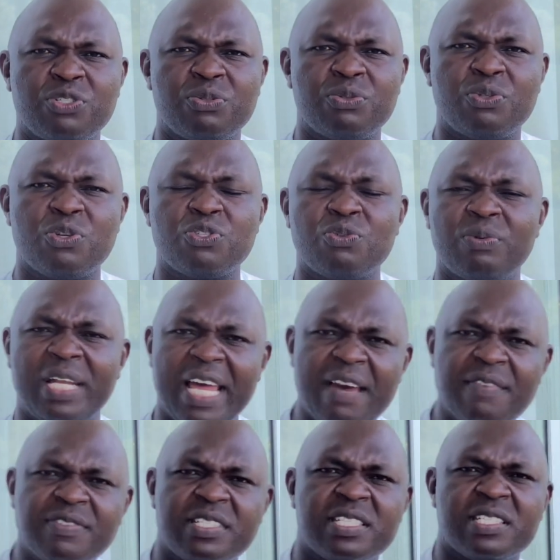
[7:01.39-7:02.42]
to those who
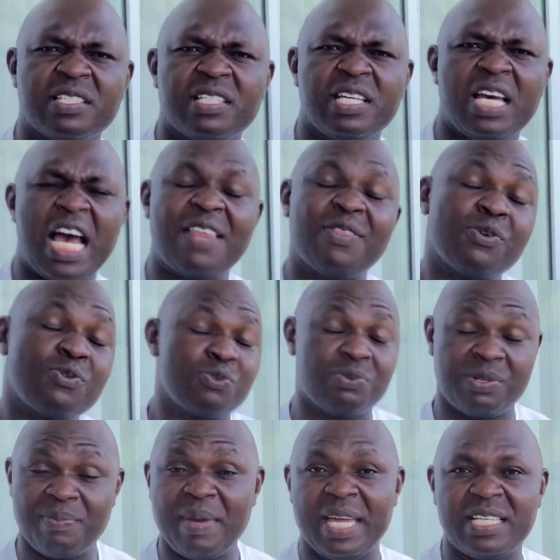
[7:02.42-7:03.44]
left and who
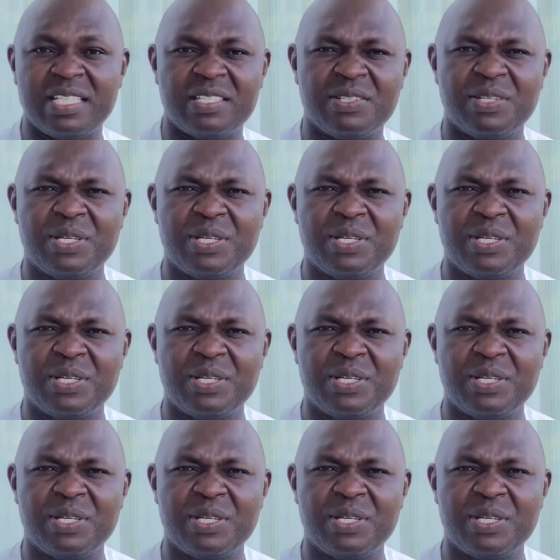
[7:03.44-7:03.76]
remained.